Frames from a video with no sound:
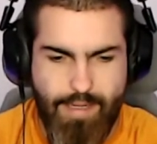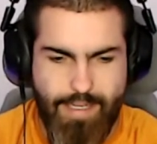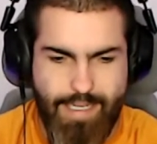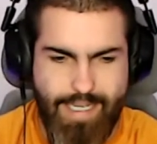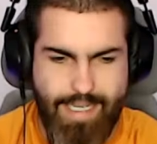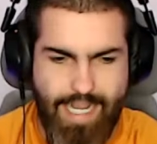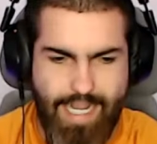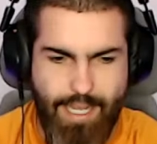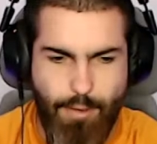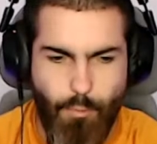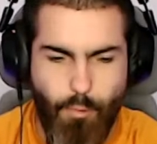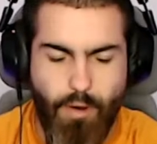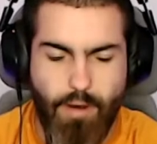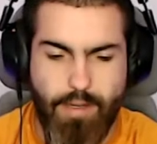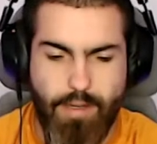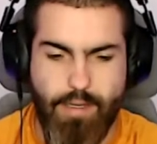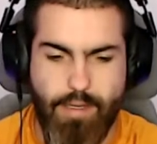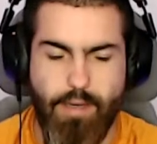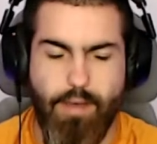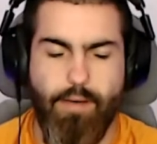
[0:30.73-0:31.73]
day
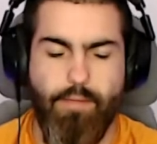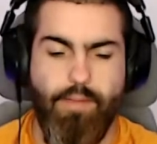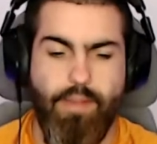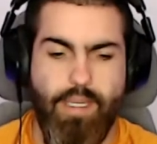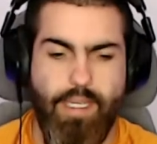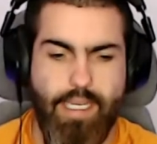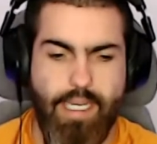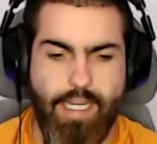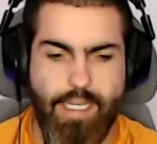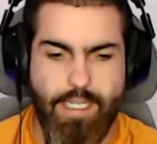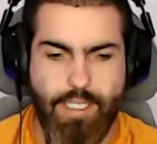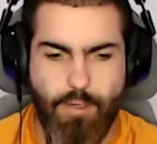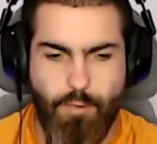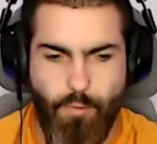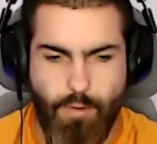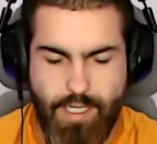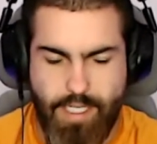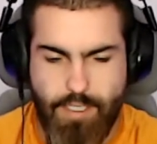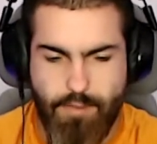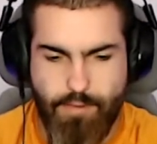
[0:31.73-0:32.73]
one of the
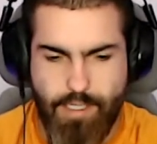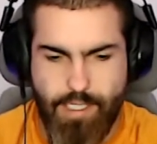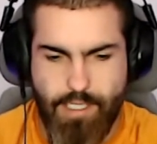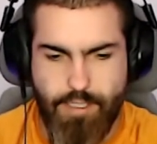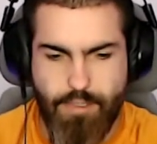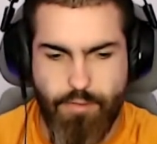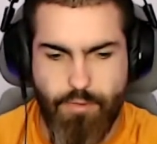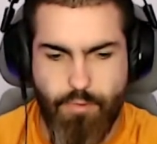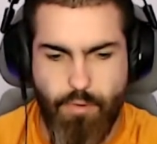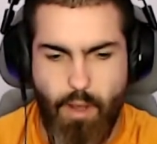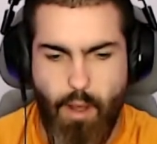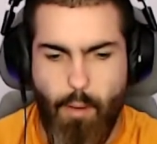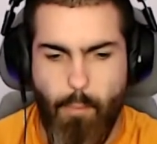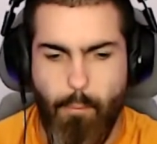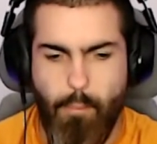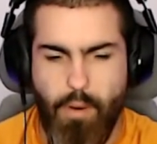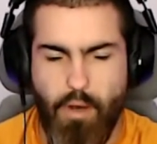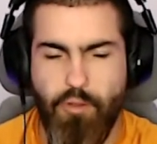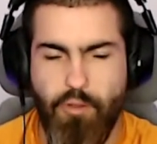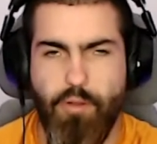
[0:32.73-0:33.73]
2022
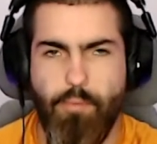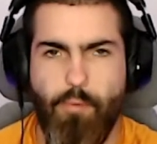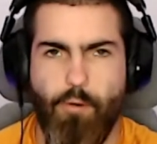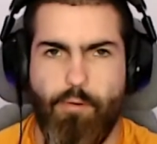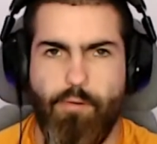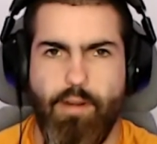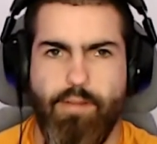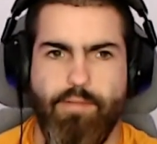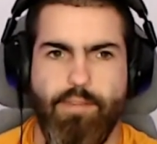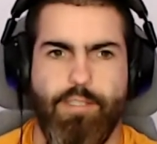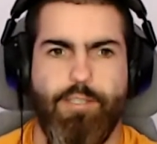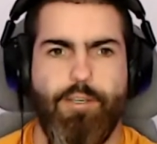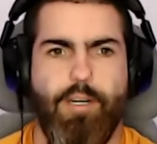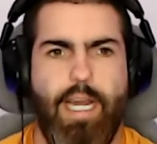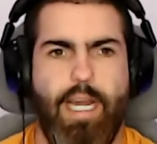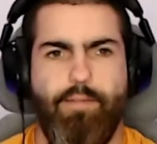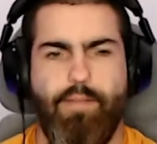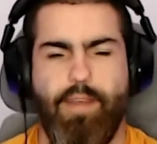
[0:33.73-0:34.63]
Baltimore Ravens draft.